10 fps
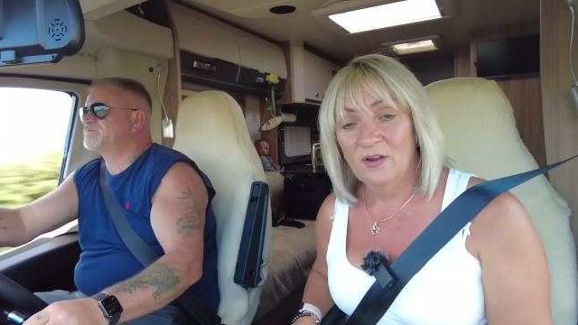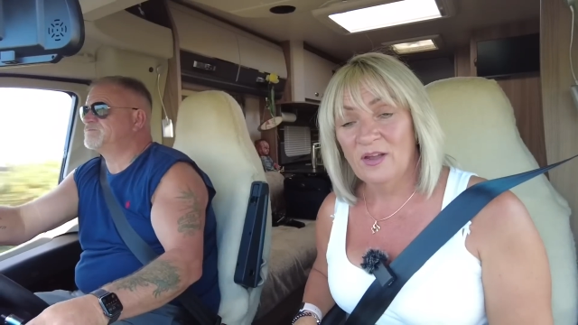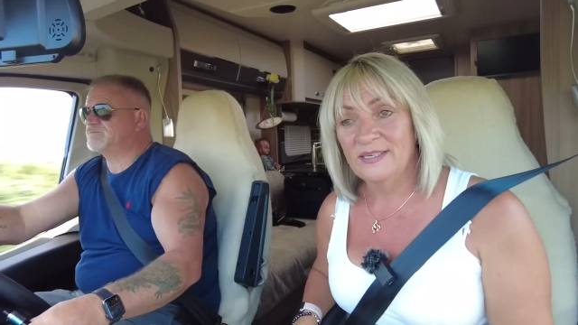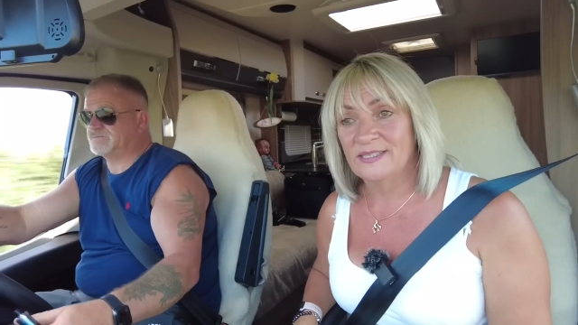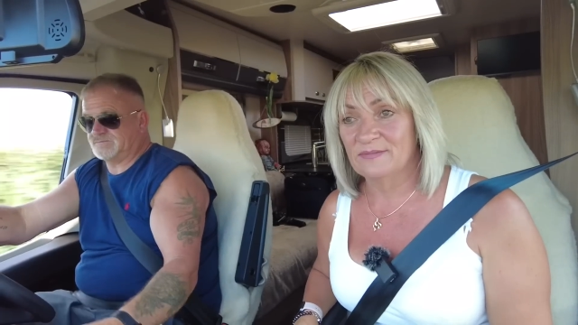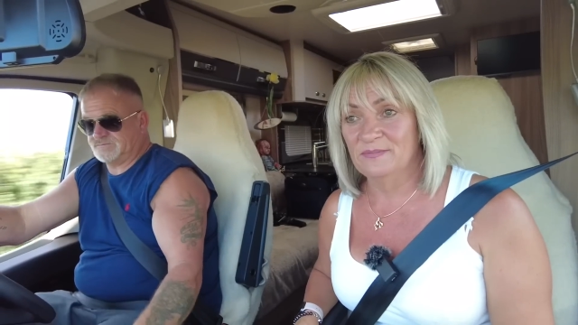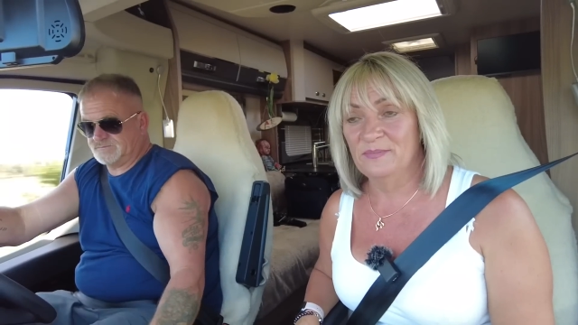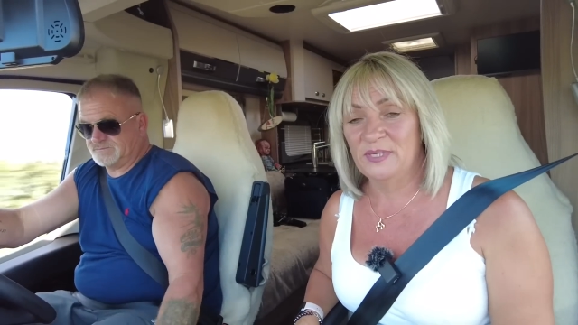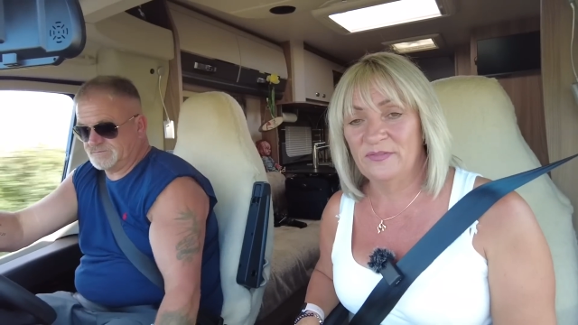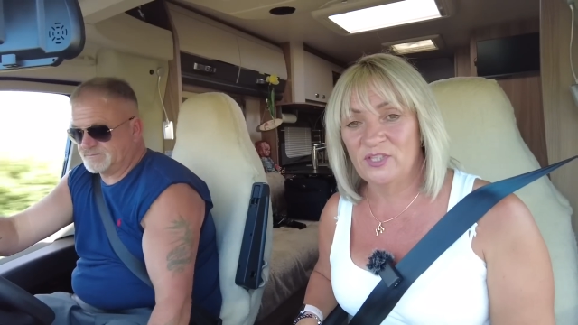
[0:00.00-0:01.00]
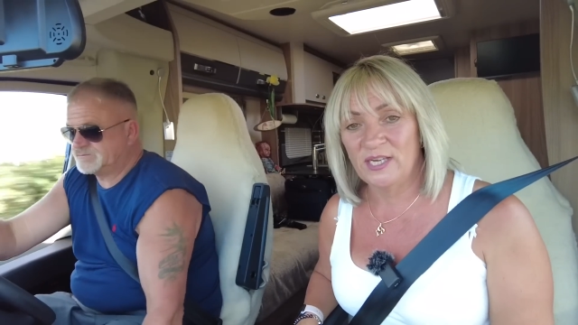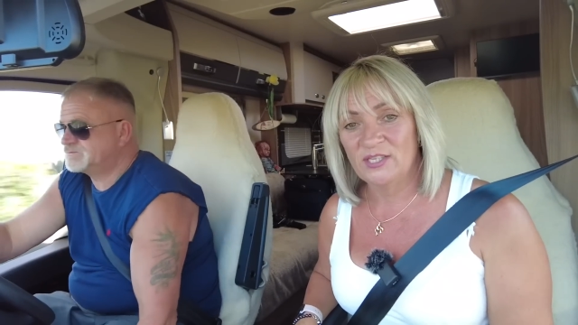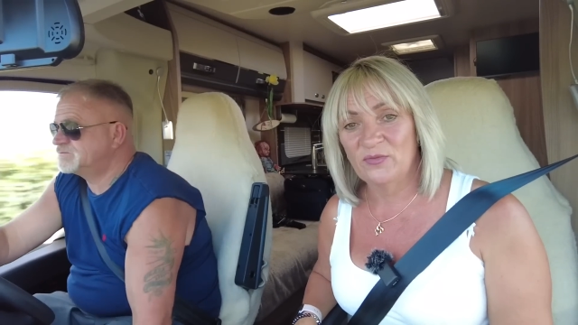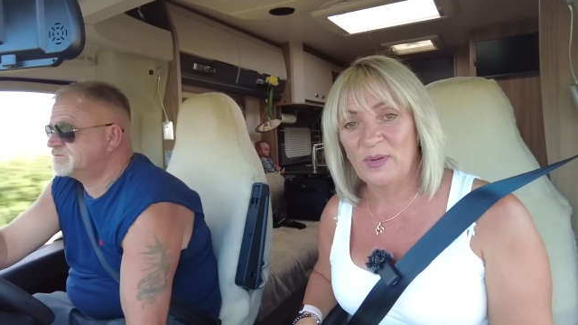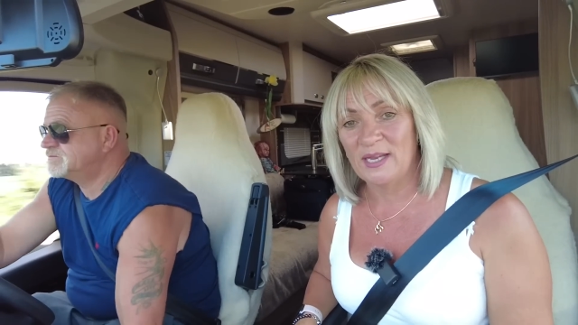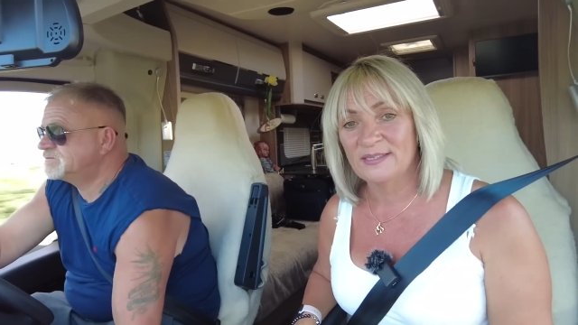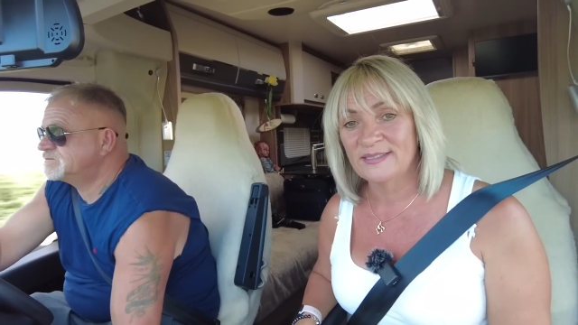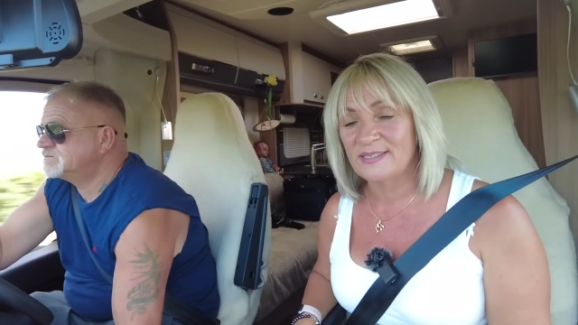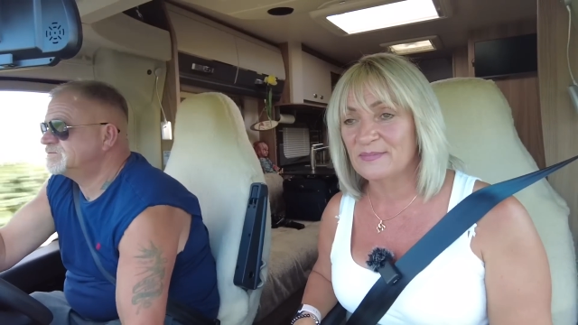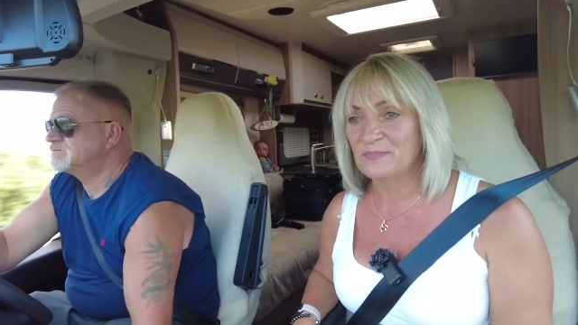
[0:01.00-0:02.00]
Speaker 1: Right, bit of a change of
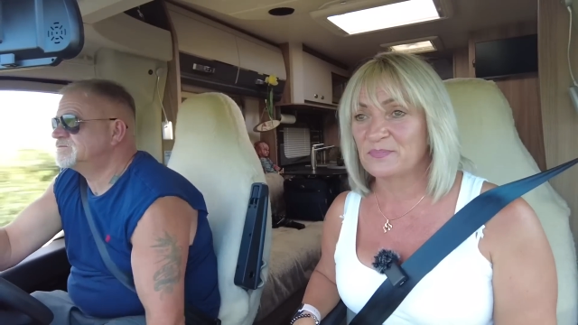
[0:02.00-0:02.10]
plans.